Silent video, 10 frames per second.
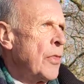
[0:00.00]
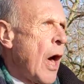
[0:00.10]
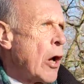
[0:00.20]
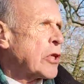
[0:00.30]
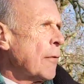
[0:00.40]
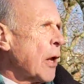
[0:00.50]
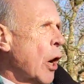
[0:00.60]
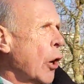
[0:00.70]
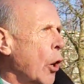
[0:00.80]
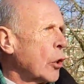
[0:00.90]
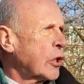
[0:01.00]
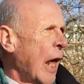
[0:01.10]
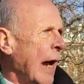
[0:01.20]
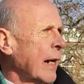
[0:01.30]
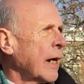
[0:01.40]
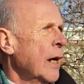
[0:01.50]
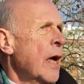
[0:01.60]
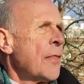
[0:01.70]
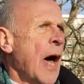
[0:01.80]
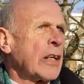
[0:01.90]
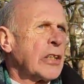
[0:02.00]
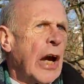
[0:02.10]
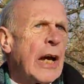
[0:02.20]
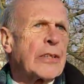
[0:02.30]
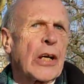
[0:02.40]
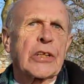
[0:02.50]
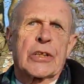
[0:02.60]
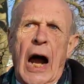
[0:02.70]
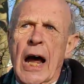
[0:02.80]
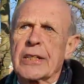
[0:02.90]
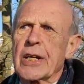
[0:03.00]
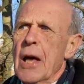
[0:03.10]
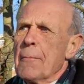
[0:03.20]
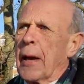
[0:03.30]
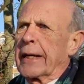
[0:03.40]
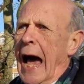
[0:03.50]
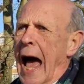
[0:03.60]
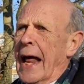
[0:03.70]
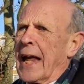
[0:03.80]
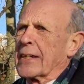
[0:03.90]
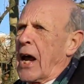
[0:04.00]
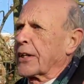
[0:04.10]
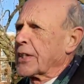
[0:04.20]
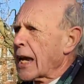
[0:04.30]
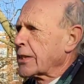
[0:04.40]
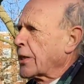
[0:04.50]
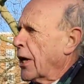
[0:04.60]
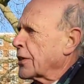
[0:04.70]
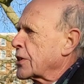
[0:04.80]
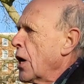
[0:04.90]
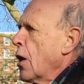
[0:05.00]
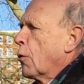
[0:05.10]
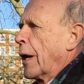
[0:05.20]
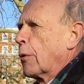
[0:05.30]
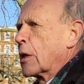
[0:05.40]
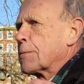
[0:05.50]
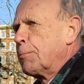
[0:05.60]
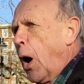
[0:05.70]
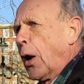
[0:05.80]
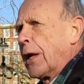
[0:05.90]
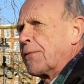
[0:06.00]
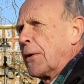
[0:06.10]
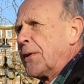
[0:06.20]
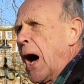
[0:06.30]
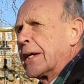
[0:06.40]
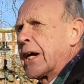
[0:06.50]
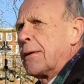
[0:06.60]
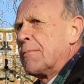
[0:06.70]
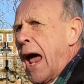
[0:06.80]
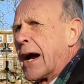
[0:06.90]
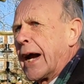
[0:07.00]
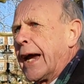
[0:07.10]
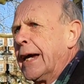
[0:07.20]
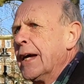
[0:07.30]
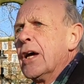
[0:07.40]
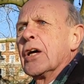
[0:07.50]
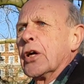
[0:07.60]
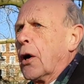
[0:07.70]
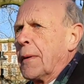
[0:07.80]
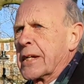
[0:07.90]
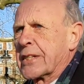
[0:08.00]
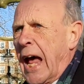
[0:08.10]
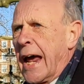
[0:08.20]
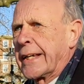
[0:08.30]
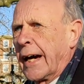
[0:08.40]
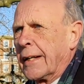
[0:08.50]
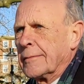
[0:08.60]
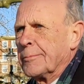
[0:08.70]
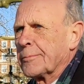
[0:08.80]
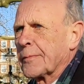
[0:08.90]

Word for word: Those of you who think that Jesus Christ began his existence when he was born of the Virgin Mary, you're mistaken.